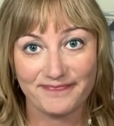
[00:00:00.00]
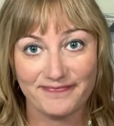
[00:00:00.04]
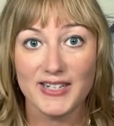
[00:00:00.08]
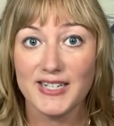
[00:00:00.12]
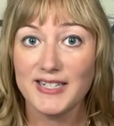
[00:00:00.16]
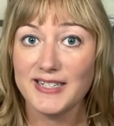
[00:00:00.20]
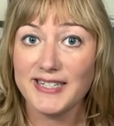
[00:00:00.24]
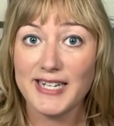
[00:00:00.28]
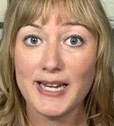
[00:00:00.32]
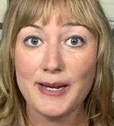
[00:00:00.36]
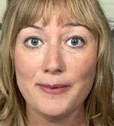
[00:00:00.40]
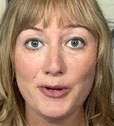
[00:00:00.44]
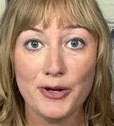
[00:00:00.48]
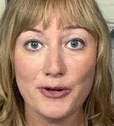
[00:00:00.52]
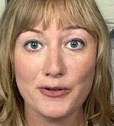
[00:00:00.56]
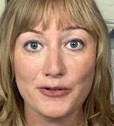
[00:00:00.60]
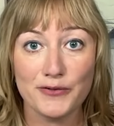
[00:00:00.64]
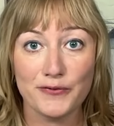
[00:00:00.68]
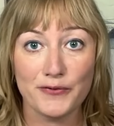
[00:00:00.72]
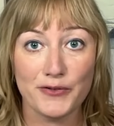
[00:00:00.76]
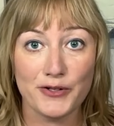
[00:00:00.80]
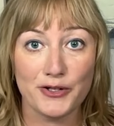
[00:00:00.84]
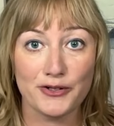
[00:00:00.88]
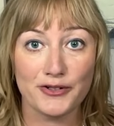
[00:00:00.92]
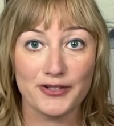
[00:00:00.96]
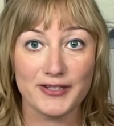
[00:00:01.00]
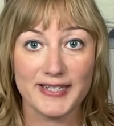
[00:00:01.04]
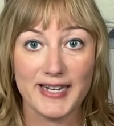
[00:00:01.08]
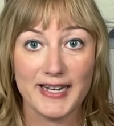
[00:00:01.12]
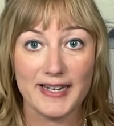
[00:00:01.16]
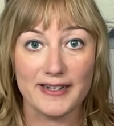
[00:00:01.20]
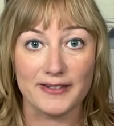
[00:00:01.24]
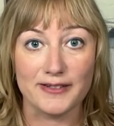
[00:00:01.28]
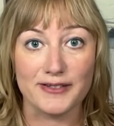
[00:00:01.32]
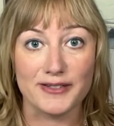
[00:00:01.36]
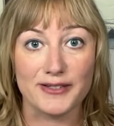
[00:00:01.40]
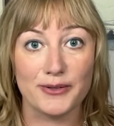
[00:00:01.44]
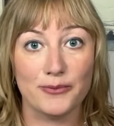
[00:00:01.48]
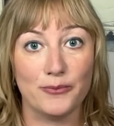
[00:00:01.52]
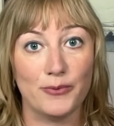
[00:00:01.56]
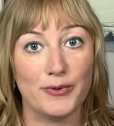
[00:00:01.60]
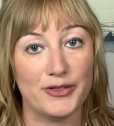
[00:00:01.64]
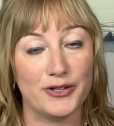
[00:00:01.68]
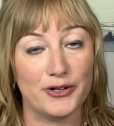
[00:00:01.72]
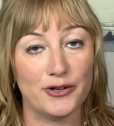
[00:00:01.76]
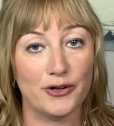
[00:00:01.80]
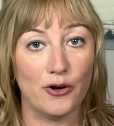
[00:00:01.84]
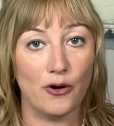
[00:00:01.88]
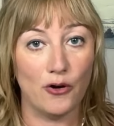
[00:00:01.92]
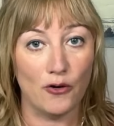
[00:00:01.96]
Same goes for your cells when
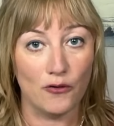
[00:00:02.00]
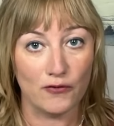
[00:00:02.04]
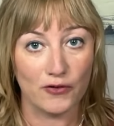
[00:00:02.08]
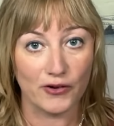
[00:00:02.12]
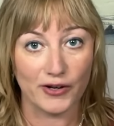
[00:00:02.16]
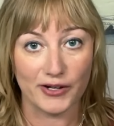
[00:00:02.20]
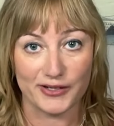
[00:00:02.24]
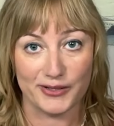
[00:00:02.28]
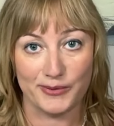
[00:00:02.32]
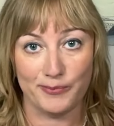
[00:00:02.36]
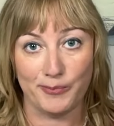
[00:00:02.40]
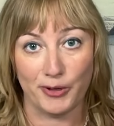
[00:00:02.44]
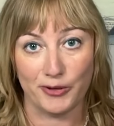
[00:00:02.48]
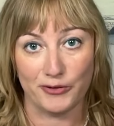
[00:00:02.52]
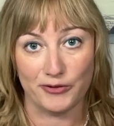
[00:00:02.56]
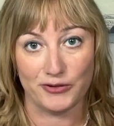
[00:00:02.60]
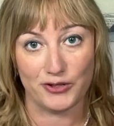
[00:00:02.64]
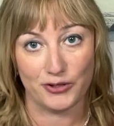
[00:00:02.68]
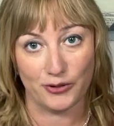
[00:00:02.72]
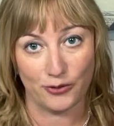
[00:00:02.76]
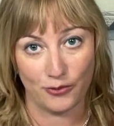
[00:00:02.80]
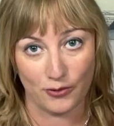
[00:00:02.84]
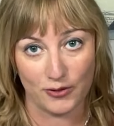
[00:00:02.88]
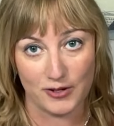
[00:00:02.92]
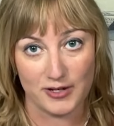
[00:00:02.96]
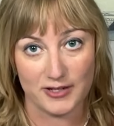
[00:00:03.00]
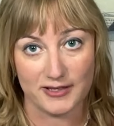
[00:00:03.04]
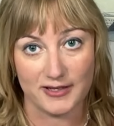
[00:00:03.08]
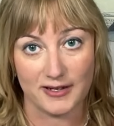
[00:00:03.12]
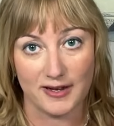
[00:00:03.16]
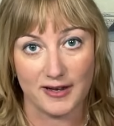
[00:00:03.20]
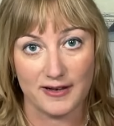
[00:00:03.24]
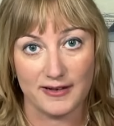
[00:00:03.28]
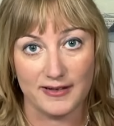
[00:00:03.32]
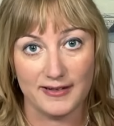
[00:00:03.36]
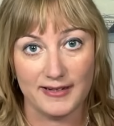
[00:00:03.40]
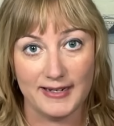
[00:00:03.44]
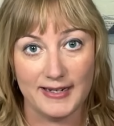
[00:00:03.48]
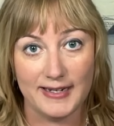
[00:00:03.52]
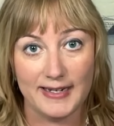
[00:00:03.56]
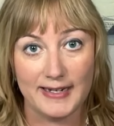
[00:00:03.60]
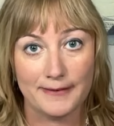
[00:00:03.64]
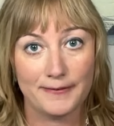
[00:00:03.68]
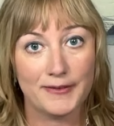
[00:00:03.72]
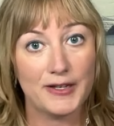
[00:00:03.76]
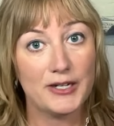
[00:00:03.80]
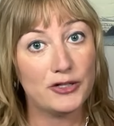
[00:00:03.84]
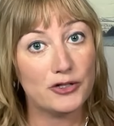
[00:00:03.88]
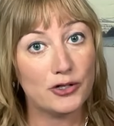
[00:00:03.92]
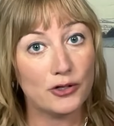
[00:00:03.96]
they're overexposed to cortisol.
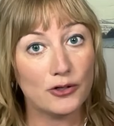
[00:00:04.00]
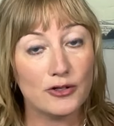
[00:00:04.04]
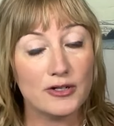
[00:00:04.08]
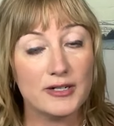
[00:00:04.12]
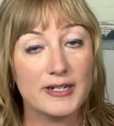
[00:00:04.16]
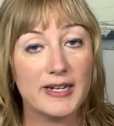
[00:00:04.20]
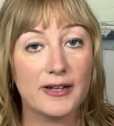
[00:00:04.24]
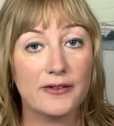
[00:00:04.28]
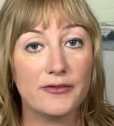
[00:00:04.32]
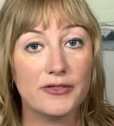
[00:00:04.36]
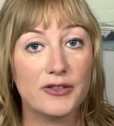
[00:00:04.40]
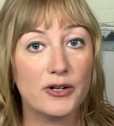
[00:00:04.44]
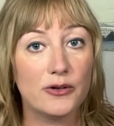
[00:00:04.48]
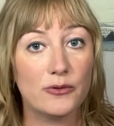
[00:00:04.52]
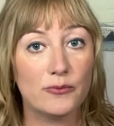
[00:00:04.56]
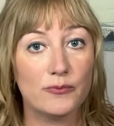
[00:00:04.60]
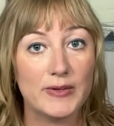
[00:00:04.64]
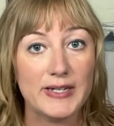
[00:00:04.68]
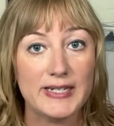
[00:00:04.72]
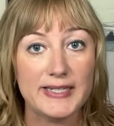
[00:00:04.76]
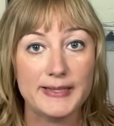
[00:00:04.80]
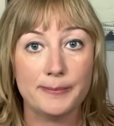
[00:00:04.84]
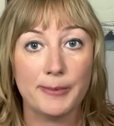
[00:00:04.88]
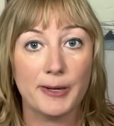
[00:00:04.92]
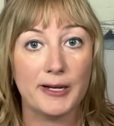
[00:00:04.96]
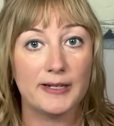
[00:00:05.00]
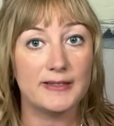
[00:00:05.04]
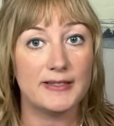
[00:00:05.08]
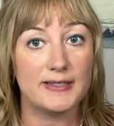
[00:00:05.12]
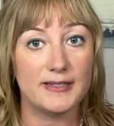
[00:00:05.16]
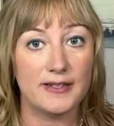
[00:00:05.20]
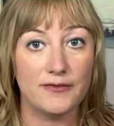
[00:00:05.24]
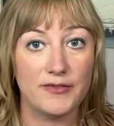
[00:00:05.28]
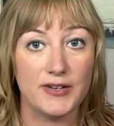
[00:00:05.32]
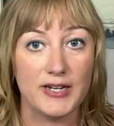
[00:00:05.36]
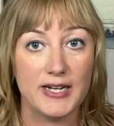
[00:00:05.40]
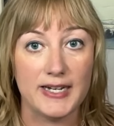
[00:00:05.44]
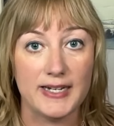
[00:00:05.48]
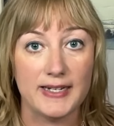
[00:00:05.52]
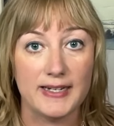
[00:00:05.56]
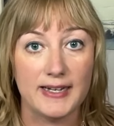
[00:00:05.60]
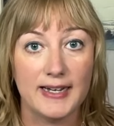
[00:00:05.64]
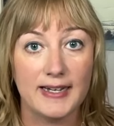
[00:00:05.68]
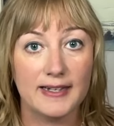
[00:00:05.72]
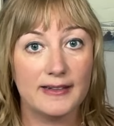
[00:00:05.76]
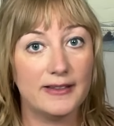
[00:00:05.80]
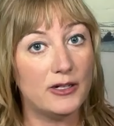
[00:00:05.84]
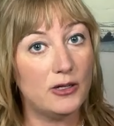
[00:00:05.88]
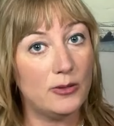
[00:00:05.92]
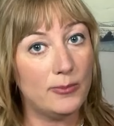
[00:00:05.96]
They turn down their responsivity,
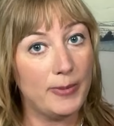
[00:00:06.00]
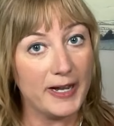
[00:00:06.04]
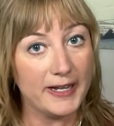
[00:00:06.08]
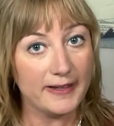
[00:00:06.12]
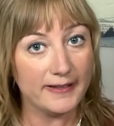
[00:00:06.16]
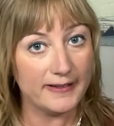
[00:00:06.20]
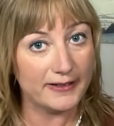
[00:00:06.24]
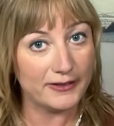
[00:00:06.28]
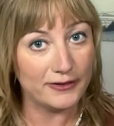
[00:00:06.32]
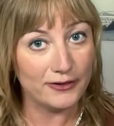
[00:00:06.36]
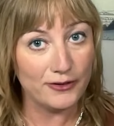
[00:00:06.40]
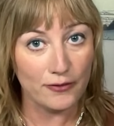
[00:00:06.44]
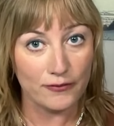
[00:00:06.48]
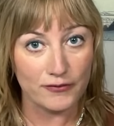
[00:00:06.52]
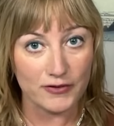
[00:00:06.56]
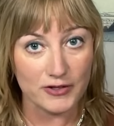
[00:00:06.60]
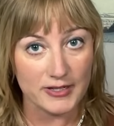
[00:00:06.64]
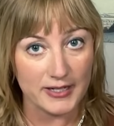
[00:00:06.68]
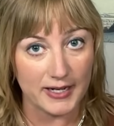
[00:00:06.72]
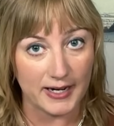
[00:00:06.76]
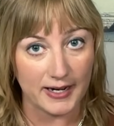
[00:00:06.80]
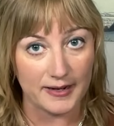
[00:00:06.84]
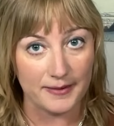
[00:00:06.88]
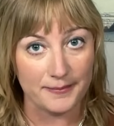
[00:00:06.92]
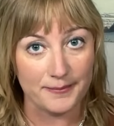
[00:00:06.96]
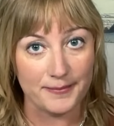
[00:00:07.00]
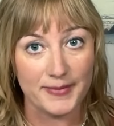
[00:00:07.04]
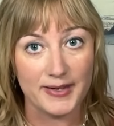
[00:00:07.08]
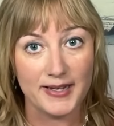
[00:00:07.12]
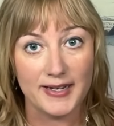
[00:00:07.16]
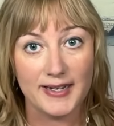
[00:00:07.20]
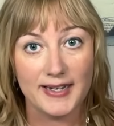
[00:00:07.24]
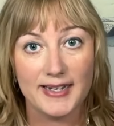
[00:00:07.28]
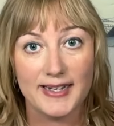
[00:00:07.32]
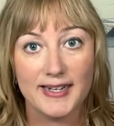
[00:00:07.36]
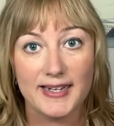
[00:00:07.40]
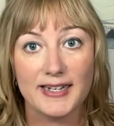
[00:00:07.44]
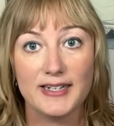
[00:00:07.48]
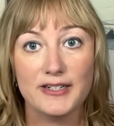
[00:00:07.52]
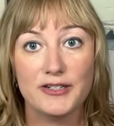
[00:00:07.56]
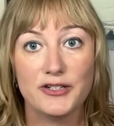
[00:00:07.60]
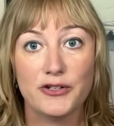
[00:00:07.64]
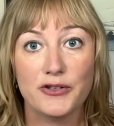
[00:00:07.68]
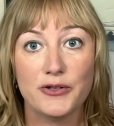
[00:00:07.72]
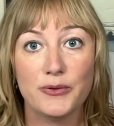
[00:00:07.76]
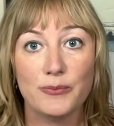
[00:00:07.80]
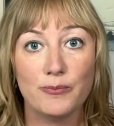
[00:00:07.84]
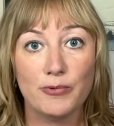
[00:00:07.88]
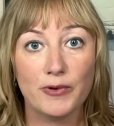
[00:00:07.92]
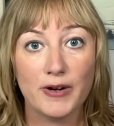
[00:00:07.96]
little by little over time, until
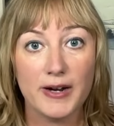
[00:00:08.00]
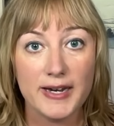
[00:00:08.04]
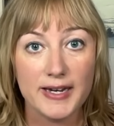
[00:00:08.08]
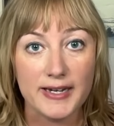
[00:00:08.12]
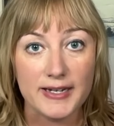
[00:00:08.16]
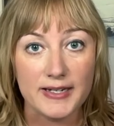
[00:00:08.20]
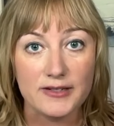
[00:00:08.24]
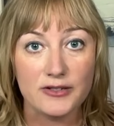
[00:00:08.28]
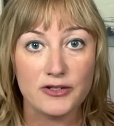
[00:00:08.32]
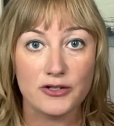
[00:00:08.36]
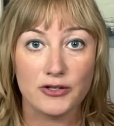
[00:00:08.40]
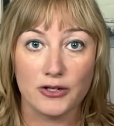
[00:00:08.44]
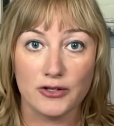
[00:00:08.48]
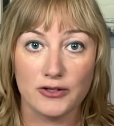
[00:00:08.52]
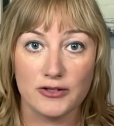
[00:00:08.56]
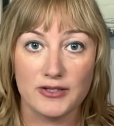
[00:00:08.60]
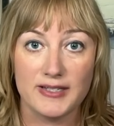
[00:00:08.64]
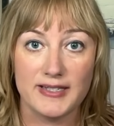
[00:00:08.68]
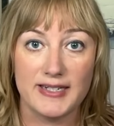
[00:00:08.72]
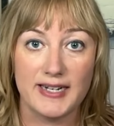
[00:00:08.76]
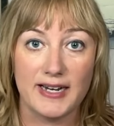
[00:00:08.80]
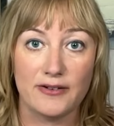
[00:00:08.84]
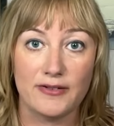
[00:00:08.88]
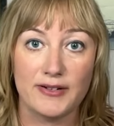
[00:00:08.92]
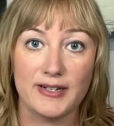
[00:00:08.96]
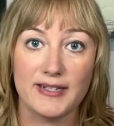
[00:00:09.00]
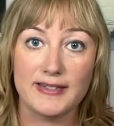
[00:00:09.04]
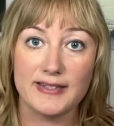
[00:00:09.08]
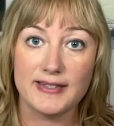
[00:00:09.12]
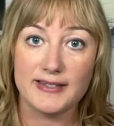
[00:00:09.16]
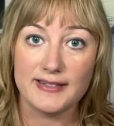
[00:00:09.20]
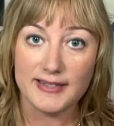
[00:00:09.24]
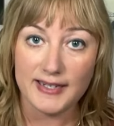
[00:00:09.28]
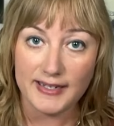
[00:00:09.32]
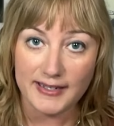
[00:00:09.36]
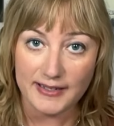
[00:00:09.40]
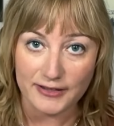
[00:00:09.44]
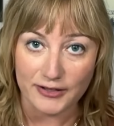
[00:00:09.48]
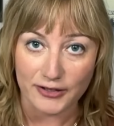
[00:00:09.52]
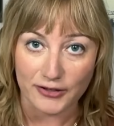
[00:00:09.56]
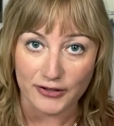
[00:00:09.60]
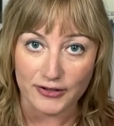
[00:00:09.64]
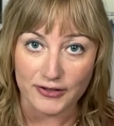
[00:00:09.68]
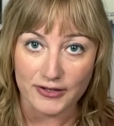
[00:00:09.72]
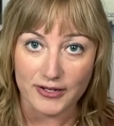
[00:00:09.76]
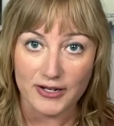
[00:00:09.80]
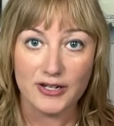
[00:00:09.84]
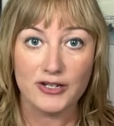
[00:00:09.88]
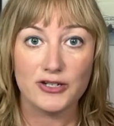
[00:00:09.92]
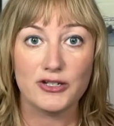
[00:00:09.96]
the brain turns down its
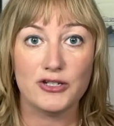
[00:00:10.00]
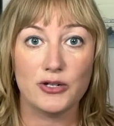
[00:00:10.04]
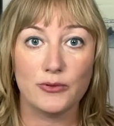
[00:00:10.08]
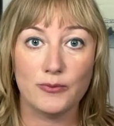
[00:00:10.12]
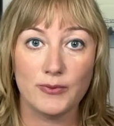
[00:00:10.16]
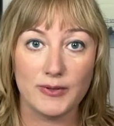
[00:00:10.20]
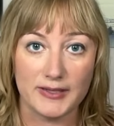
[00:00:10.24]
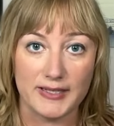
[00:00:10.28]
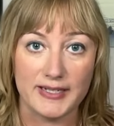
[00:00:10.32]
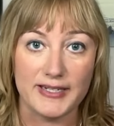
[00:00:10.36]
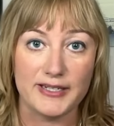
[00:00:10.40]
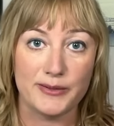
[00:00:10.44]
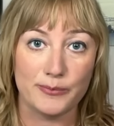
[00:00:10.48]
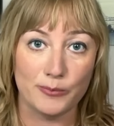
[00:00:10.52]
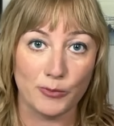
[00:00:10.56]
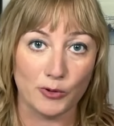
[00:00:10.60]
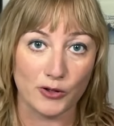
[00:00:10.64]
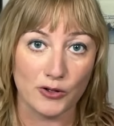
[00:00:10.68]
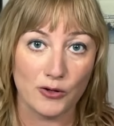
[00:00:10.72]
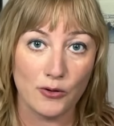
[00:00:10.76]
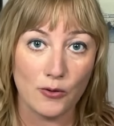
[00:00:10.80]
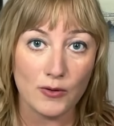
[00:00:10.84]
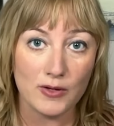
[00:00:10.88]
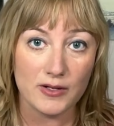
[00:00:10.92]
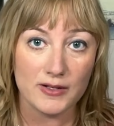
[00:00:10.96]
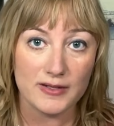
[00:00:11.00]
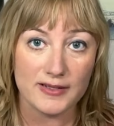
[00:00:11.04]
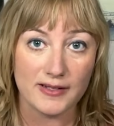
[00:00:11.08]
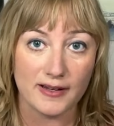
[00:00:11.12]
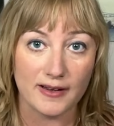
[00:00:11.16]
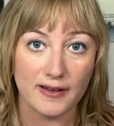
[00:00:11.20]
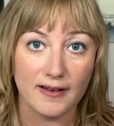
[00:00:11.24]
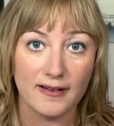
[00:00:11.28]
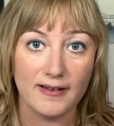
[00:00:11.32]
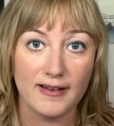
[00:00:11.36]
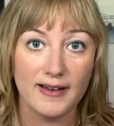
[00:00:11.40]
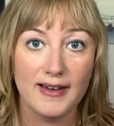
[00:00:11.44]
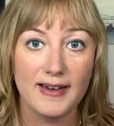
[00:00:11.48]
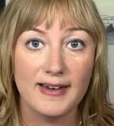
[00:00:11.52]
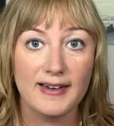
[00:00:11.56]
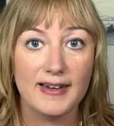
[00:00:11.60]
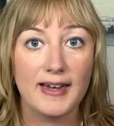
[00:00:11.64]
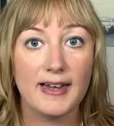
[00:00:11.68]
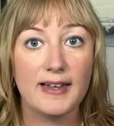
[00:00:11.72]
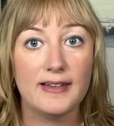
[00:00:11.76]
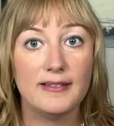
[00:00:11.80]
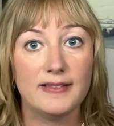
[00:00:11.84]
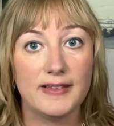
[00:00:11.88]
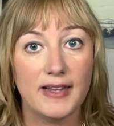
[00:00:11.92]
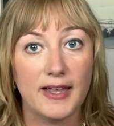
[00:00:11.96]
signal to release more cortisol
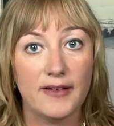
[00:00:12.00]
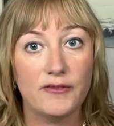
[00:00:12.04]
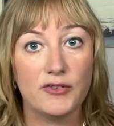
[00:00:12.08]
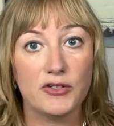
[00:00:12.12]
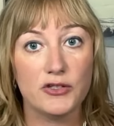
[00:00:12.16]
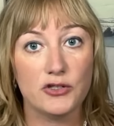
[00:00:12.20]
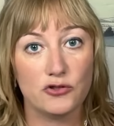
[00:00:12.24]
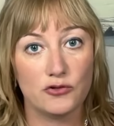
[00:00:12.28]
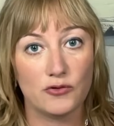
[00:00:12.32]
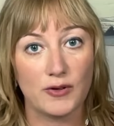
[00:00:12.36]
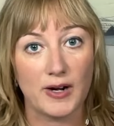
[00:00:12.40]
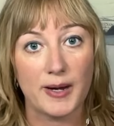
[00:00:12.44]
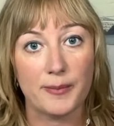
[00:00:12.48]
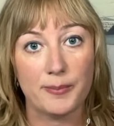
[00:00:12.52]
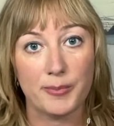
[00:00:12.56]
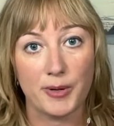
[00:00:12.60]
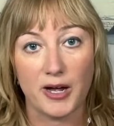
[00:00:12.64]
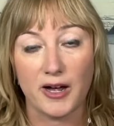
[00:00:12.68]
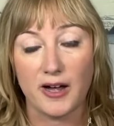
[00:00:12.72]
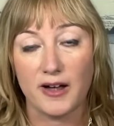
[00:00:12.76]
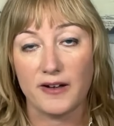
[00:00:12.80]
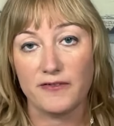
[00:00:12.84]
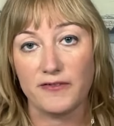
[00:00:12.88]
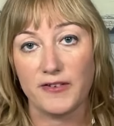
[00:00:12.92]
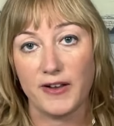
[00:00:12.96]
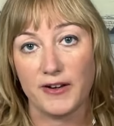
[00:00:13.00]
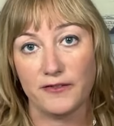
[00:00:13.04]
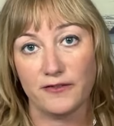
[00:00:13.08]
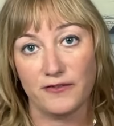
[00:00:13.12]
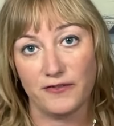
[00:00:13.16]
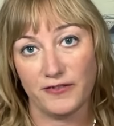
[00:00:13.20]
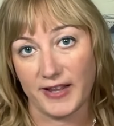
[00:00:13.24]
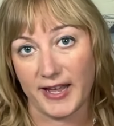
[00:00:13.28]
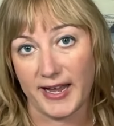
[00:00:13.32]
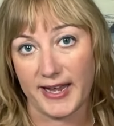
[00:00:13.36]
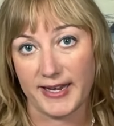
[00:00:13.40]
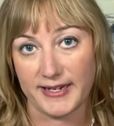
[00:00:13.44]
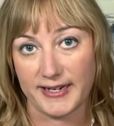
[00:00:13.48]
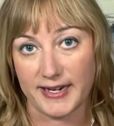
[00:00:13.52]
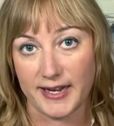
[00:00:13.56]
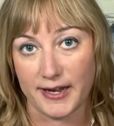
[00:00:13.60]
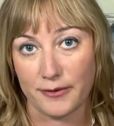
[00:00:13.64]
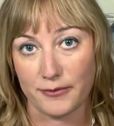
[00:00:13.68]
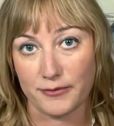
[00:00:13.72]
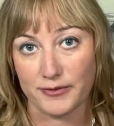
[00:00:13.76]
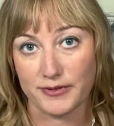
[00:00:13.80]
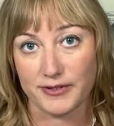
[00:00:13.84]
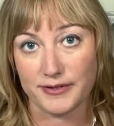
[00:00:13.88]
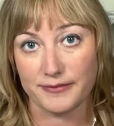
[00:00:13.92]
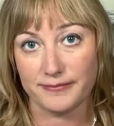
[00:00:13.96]
and levels drop off and flatten
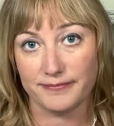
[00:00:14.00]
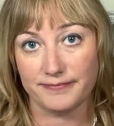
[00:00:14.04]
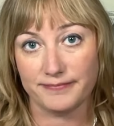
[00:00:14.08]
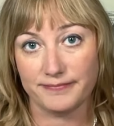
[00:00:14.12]
out.